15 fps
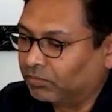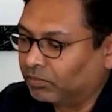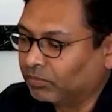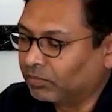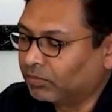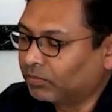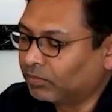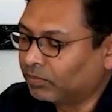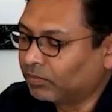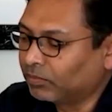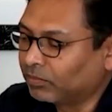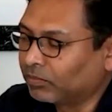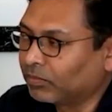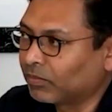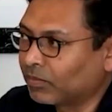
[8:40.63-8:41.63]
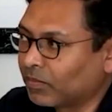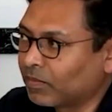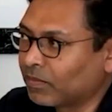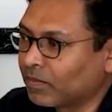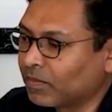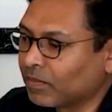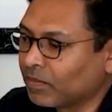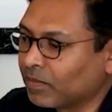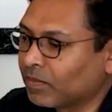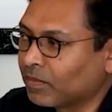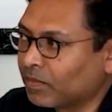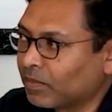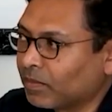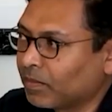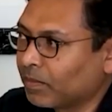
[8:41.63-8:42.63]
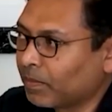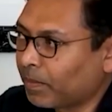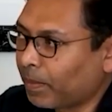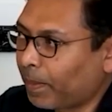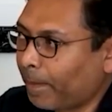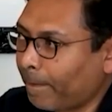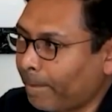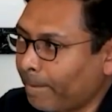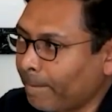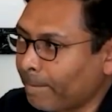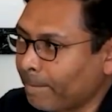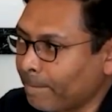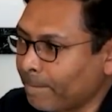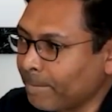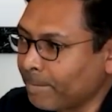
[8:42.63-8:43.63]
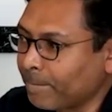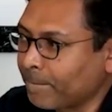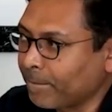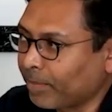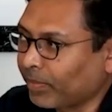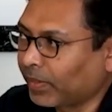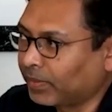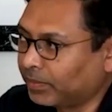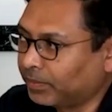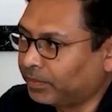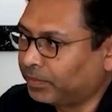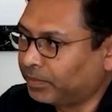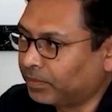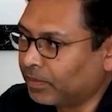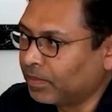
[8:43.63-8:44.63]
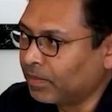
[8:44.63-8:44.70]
[no speech]